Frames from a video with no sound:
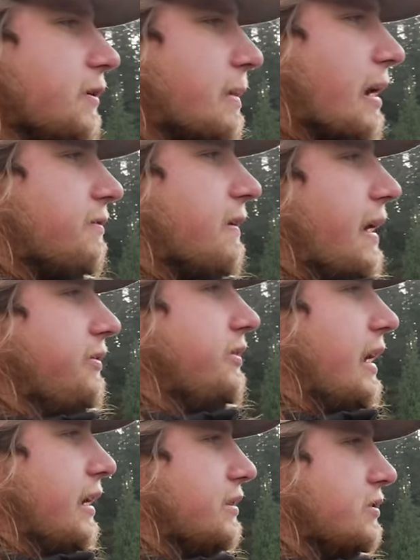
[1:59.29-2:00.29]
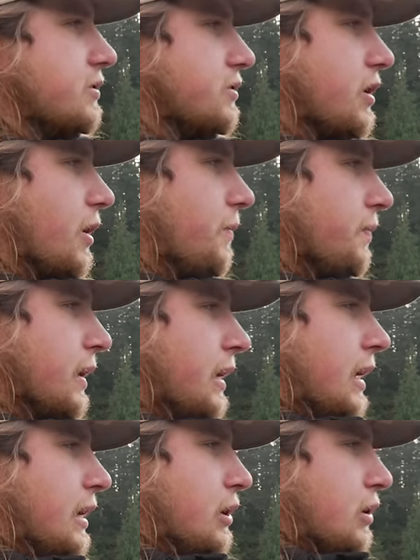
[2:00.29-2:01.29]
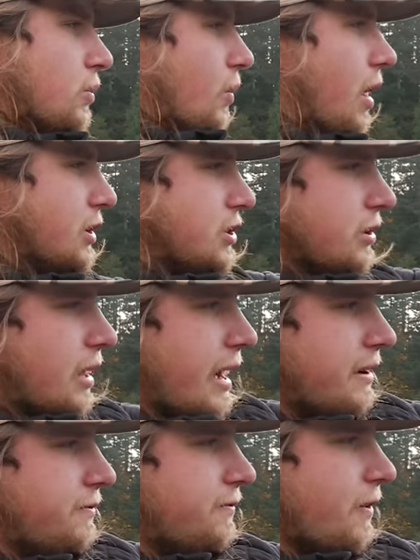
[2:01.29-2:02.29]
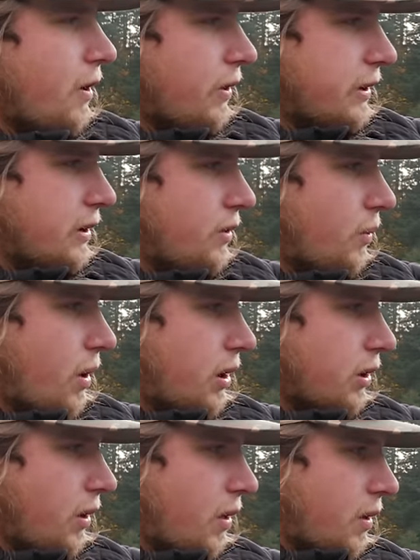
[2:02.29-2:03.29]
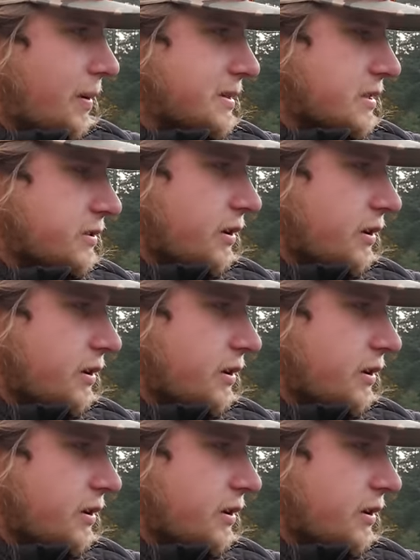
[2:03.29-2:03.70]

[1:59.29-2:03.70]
for about 5 seconds or so. And you can watch your line fall into the water column as it